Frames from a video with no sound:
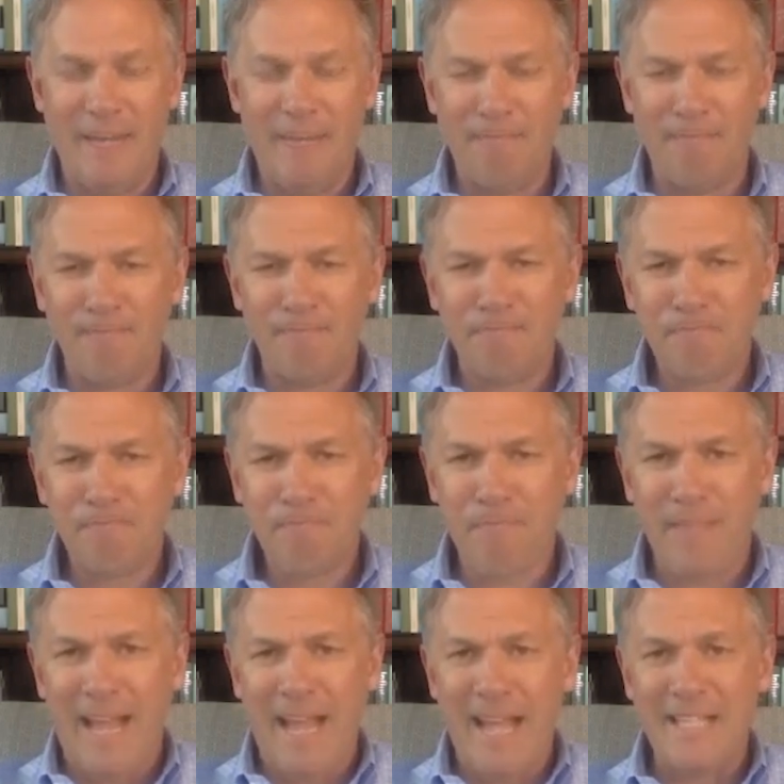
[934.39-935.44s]
And
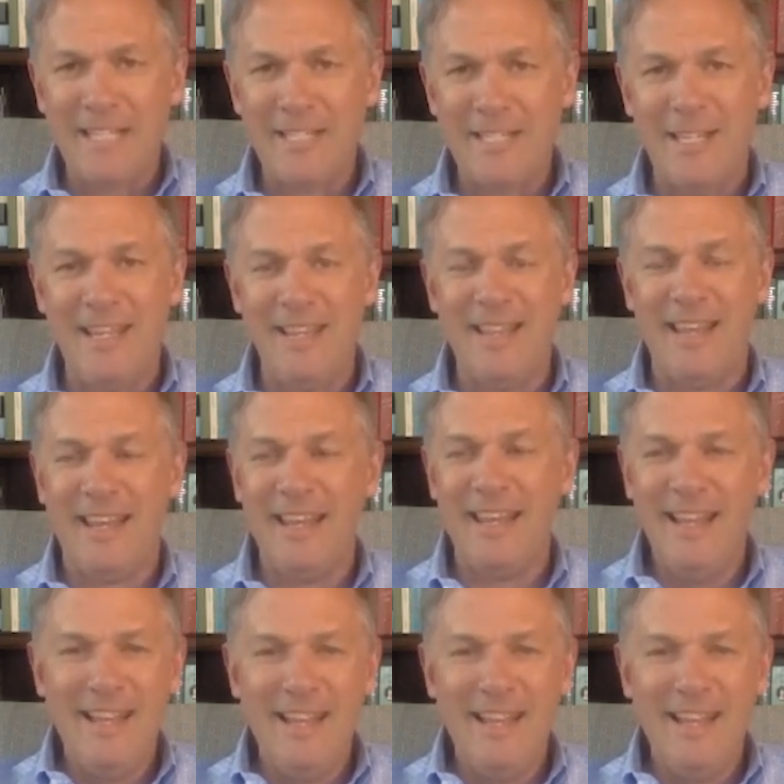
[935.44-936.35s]
I can see that